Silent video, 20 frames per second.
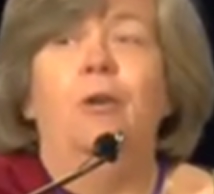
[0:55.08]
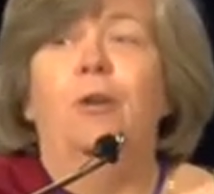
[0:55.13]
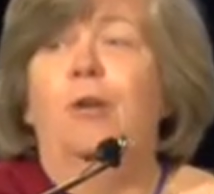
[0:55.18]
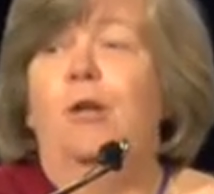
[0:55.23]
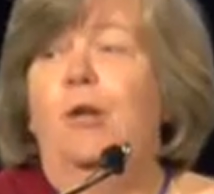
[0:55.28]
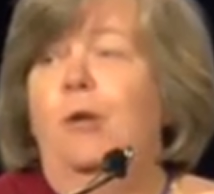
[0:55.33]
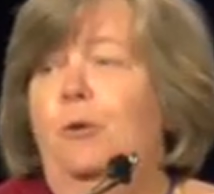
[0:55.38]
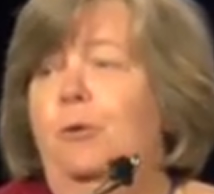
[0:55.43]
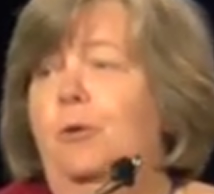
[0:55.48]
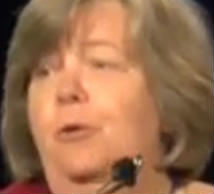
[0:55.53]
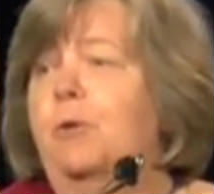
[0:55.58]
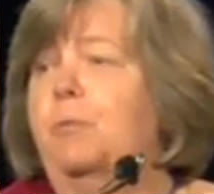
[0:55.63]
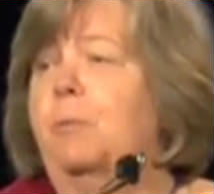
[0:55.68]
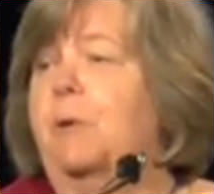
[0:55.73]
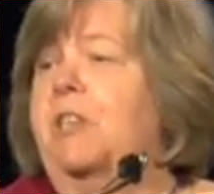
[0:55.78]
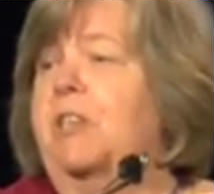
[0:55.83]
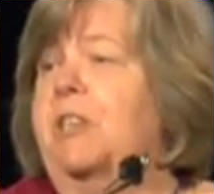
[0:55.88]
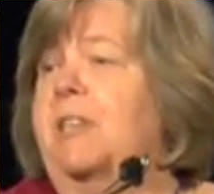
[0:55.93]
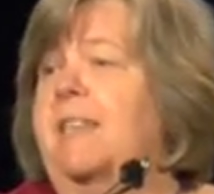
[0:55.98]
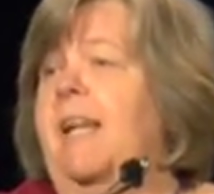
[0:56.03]
you'll use,
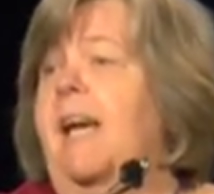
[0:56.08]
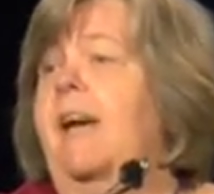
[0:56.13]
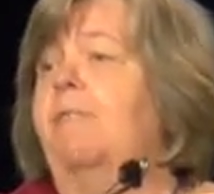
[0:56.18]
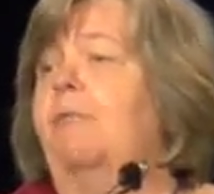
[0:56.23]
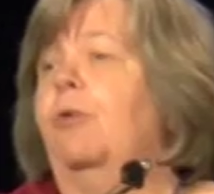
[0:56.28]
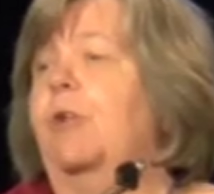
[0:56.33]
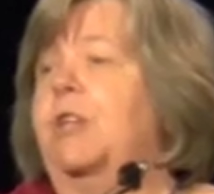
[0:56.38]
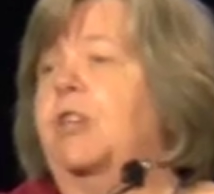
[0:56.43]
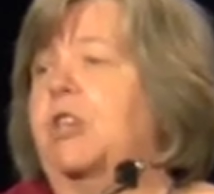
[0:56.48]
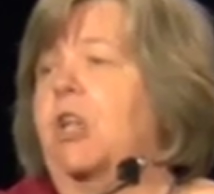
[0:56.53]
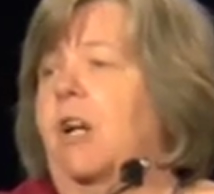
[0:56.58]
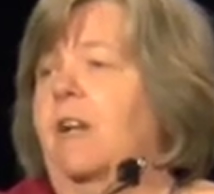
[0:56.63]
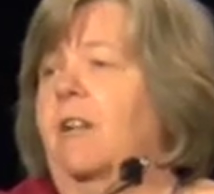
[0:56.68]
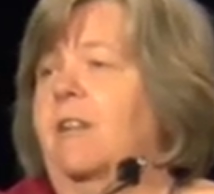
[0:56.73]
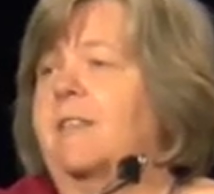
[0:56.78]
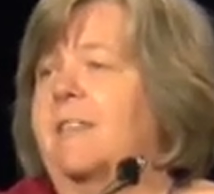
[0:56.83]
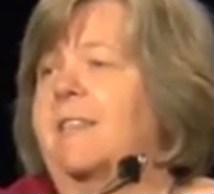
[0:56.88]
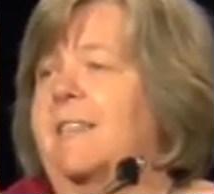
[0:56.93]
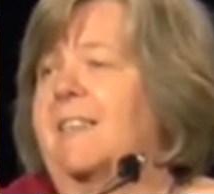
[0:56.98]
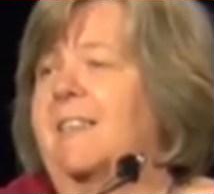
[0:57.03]
which is Every
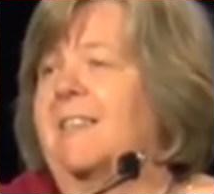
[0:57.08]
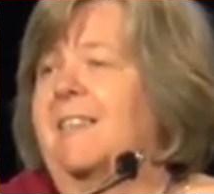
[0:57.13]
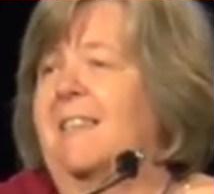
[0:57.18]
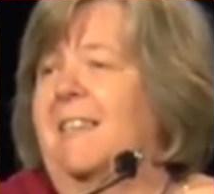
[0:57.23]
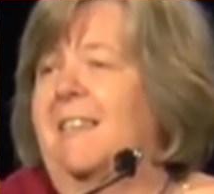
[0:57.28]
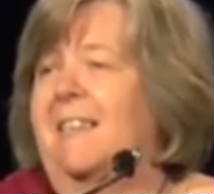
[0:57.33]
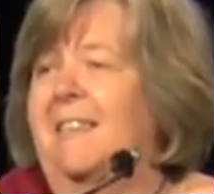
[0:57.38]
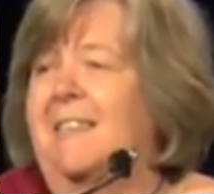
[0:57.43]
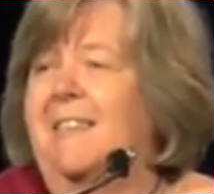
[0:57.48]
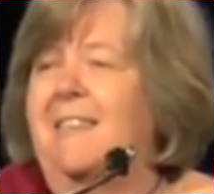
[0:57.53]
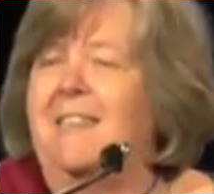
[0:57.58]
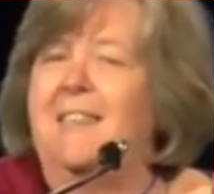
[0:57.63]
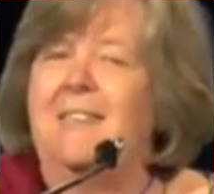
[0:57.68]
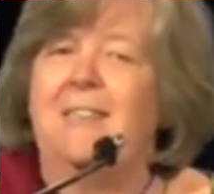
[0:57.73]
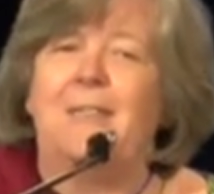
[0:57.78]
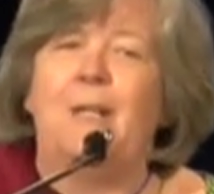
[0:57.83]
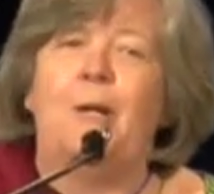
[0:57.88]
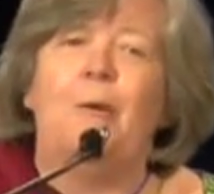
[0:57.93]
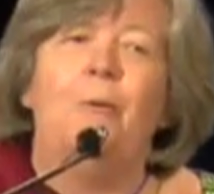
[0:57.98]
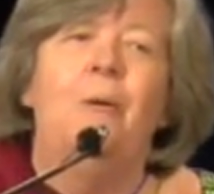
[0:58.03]
Child Succeeds. And
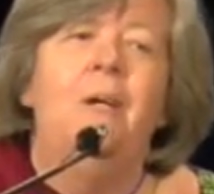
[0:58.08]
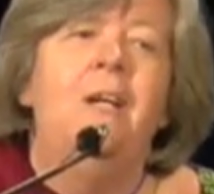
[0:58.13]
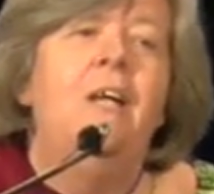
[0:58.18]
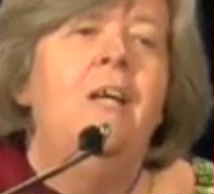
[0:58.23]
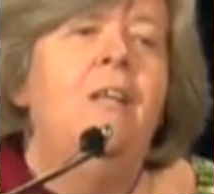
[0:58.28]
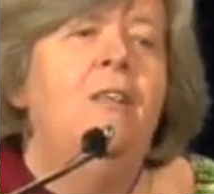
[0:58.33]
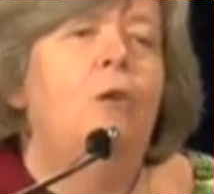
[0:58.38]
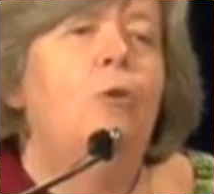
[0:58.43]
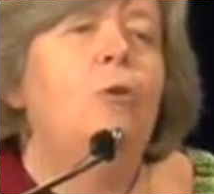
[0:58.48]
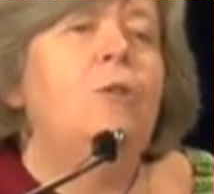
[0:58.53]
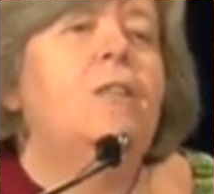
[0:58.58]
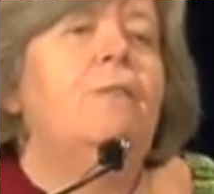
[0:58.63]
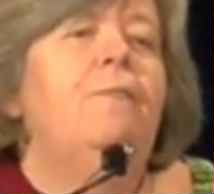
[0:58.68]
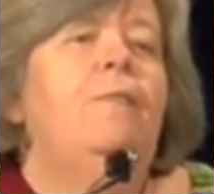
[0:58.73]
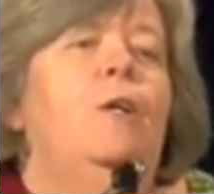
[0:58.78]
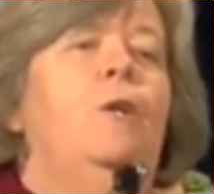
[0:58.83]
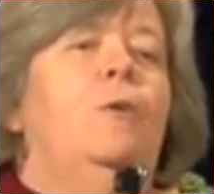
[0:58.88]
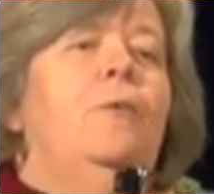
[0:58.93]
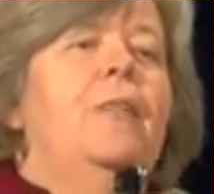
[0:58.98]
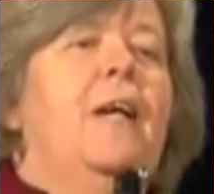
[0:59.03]
so those of
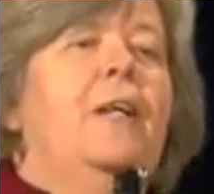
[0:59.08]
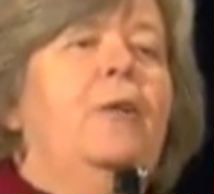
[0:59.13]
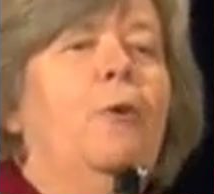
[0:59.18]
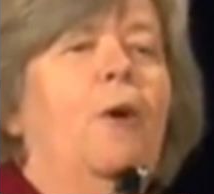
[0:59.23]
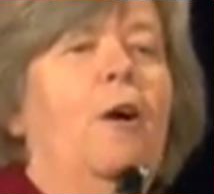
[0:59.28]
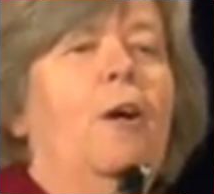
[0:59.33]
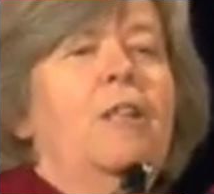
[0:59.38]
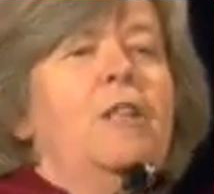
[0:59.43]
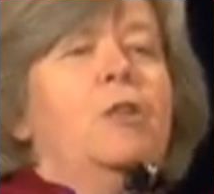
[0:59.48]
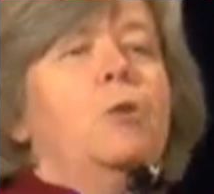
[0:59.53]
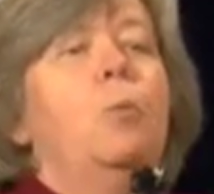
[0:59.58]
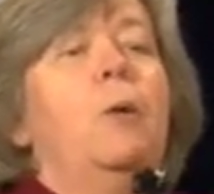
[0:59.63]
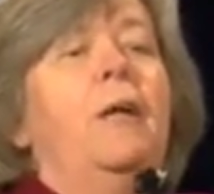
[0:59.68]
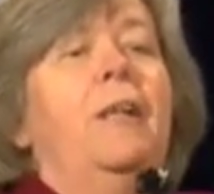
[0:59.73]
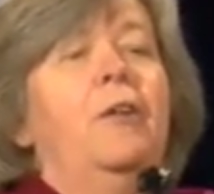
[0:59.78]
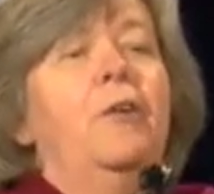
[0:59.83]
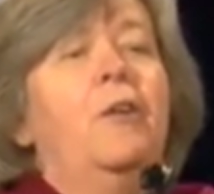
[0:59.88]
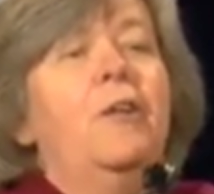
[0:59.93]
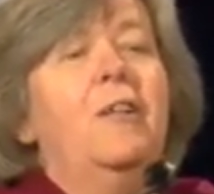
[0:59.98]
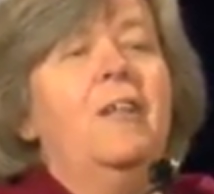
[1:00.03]
you that are on
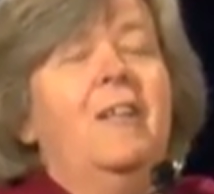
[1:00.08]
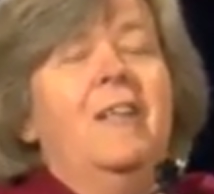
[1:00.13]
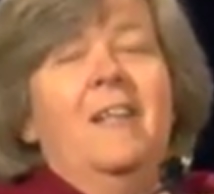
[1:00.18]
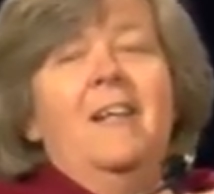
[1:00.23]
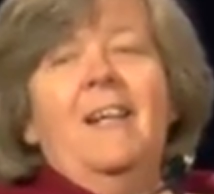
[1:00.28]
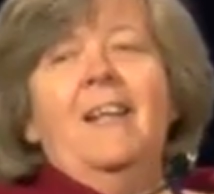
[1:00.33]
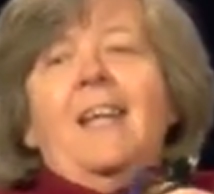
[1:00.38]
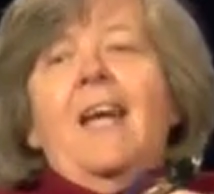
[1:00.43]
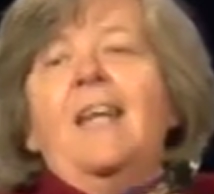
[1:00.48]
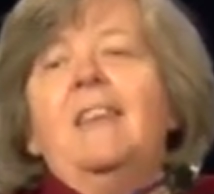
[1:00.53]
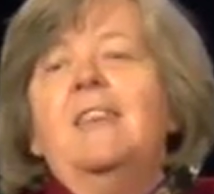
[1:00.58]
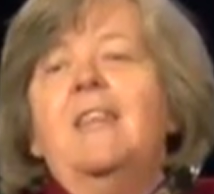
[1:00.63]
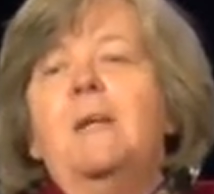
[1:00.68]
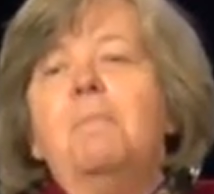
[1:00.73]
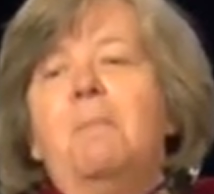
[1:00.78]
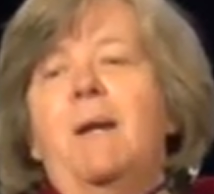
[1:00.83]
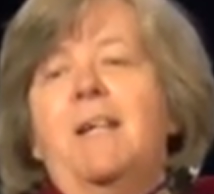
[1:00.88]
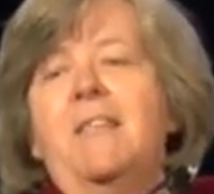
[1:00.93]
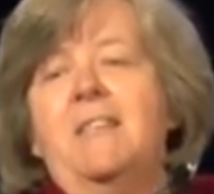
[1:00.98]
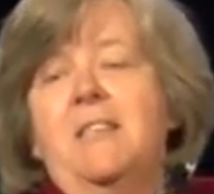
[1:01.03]
Twitter, get the
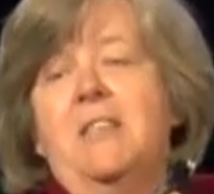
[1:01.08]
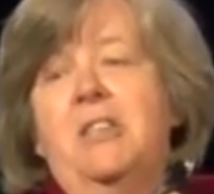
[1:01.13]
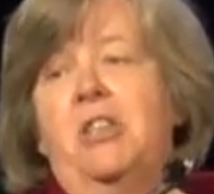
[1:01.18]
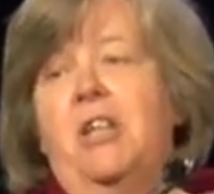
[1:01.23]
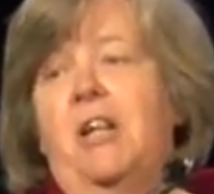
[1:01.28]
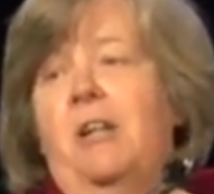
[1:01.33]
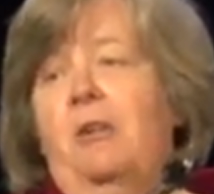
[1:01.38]
message